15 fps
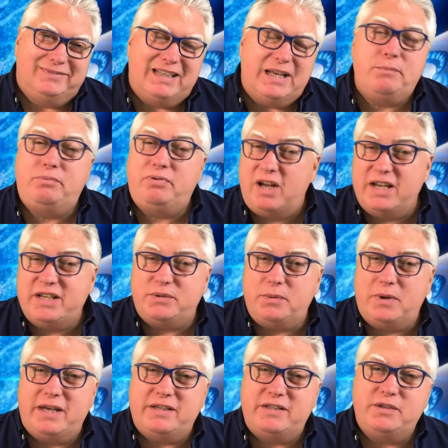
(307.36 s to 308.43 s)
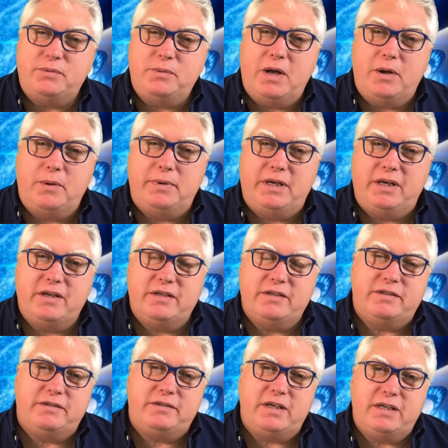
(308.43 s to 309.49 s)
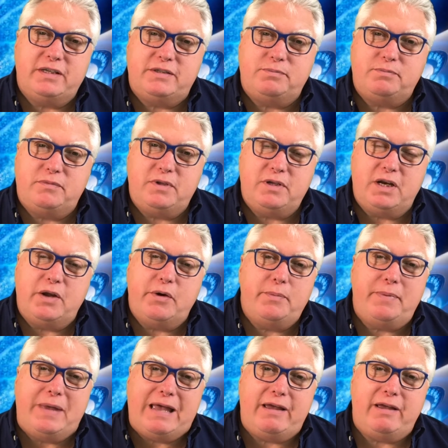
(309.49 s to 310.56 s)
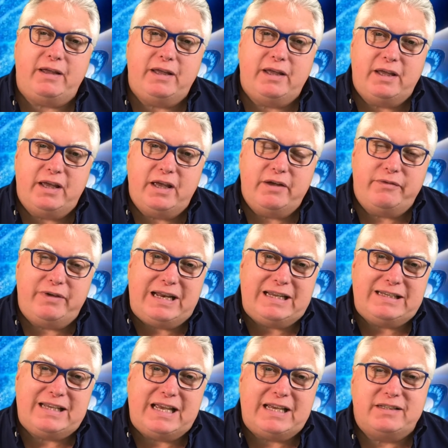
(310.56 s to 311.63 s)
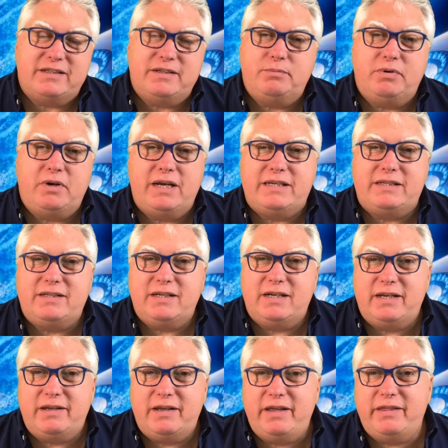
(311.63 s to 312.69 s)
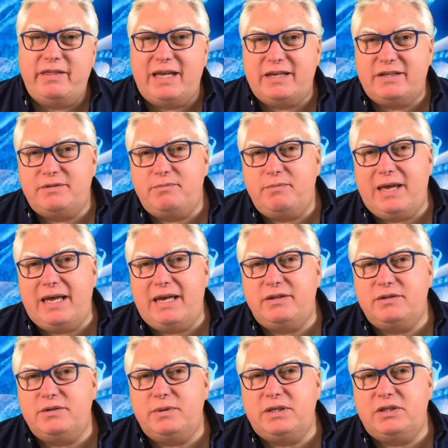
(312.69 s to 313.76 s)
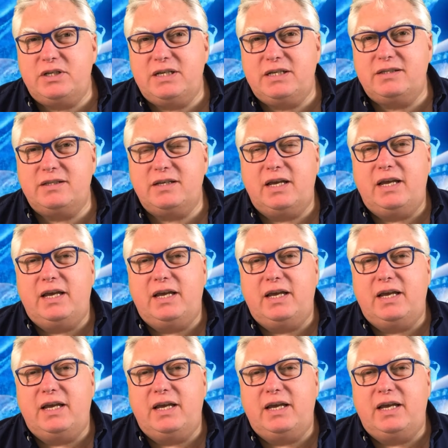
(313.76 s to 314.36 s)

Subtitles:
And price-wise as well, because it's, a pair of LSX are priced at £1,000, which is